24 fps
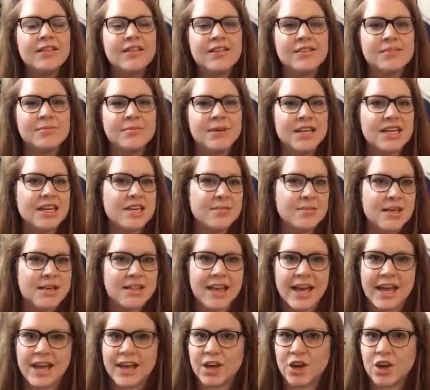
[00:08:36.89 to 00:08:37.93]
that's making
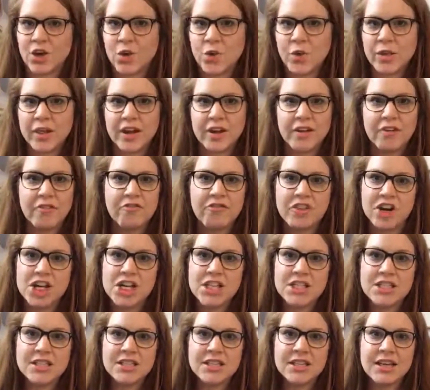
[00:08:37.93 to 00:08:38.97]
me like go there
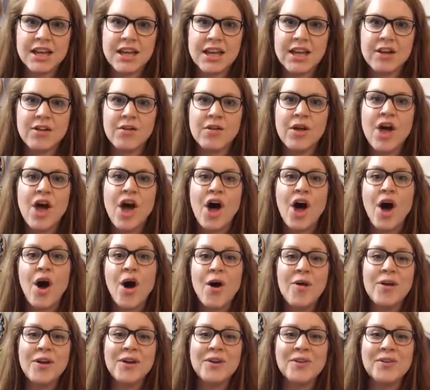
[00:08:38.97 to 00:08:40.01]
first now.
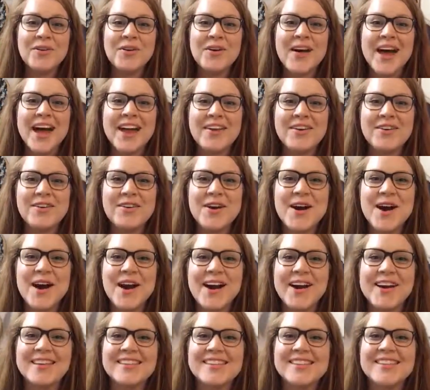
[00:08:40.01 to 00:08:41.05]
Oh, you don't know how to do
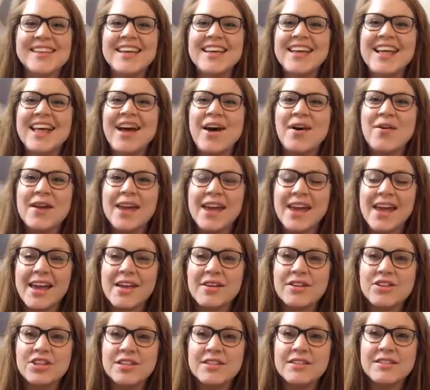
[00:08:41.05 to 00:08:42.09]
hearts?
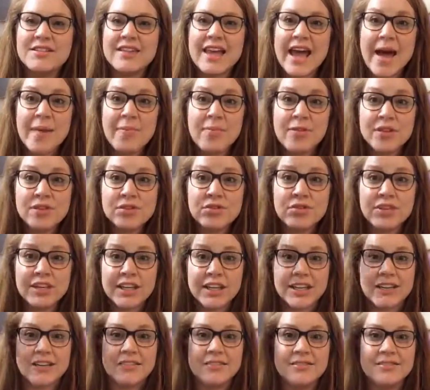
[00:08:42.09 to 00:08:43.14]
Okay, just tap the
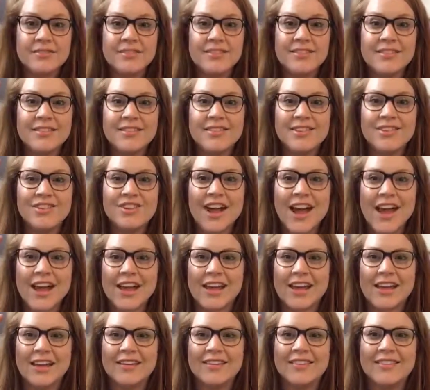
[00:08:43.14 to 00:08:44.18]
screen. Try
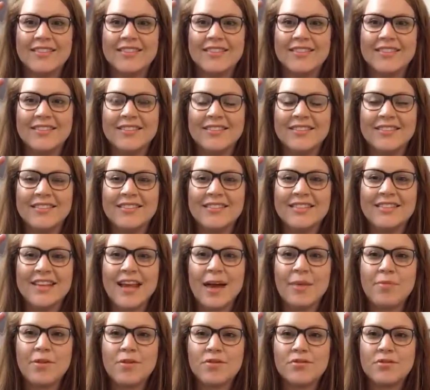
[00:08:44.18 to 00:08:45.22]
it.
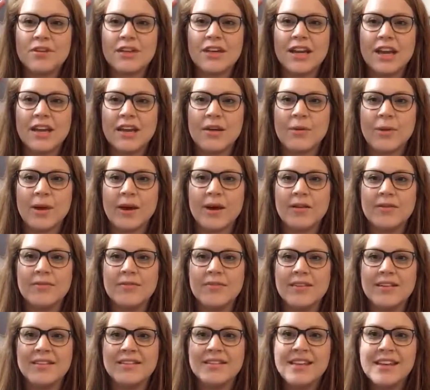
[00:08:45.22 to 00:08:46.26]
Tap the screen anywhere.
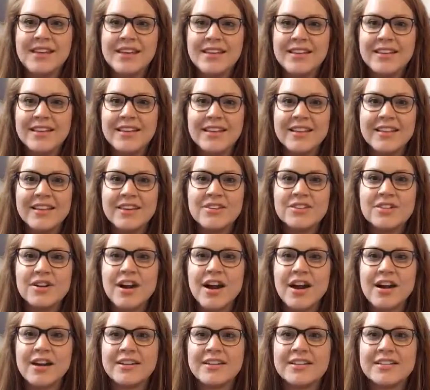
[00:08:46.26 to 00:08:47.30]
See? There's your
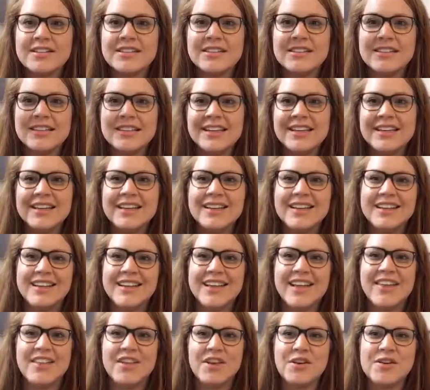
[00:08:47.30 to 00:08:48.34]
hearts.
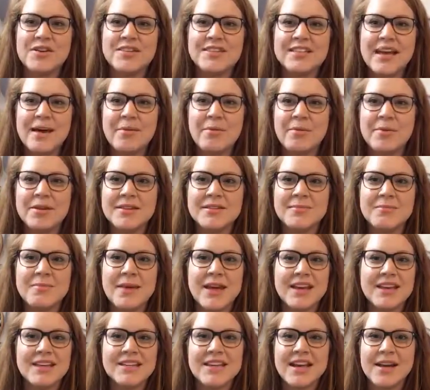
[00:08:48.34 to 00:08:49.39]
And then you can tap them as
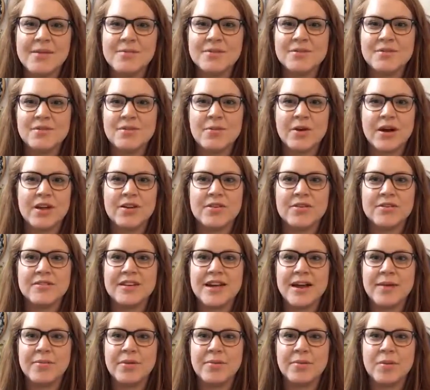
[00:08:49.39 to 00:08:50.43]
many times as you want. You can
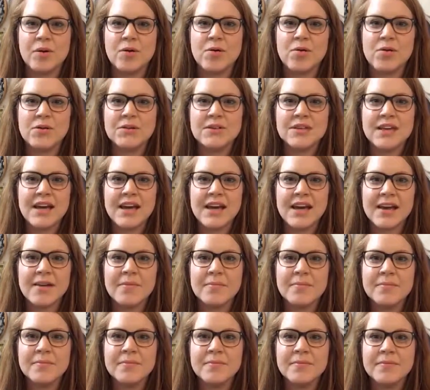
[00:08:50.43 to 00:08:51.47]
tap them the whole
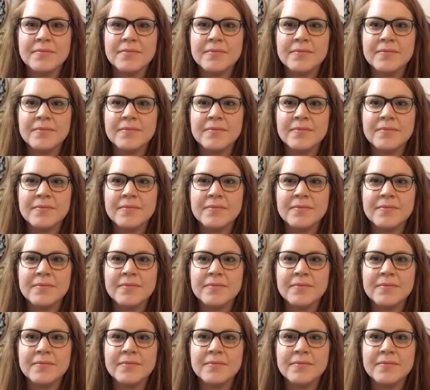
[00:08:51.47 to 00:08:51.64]
time.